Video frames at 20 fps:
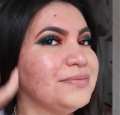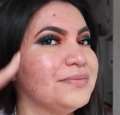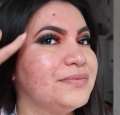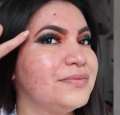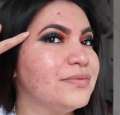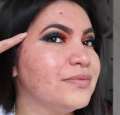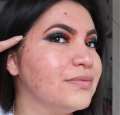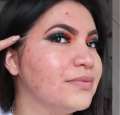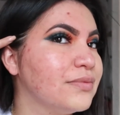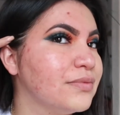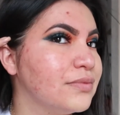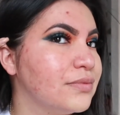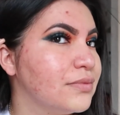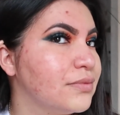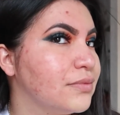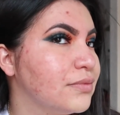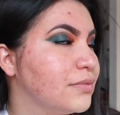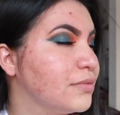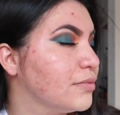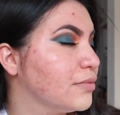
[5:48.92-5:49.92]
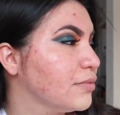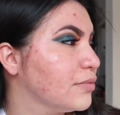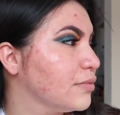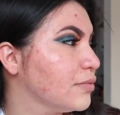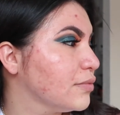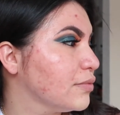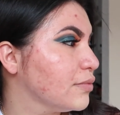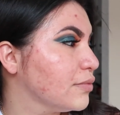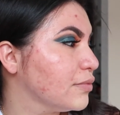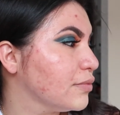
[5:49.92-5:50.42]

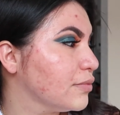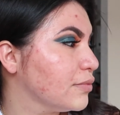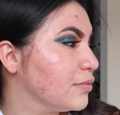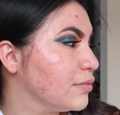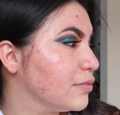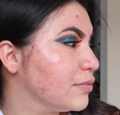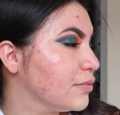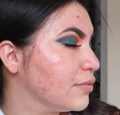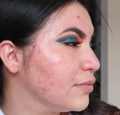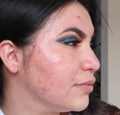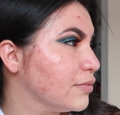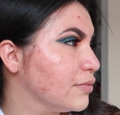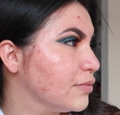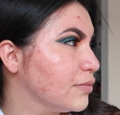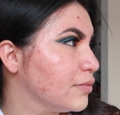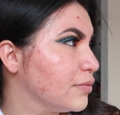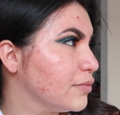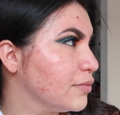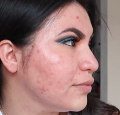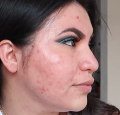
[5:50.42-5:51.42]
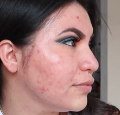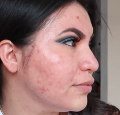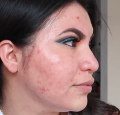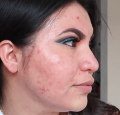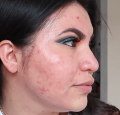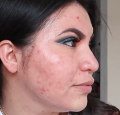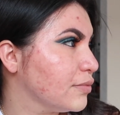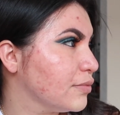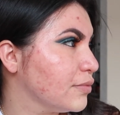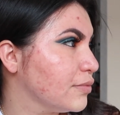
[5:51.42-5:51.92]

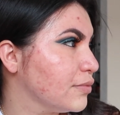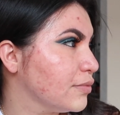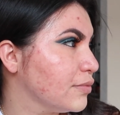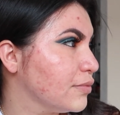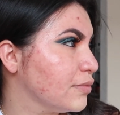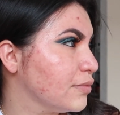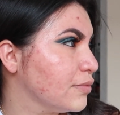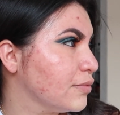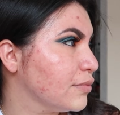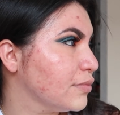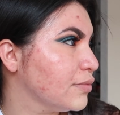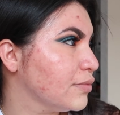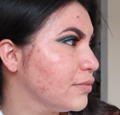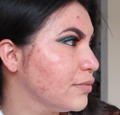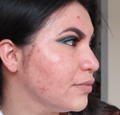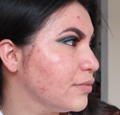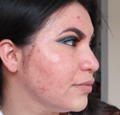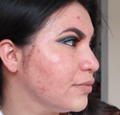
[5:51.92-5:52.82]
Nothing is said.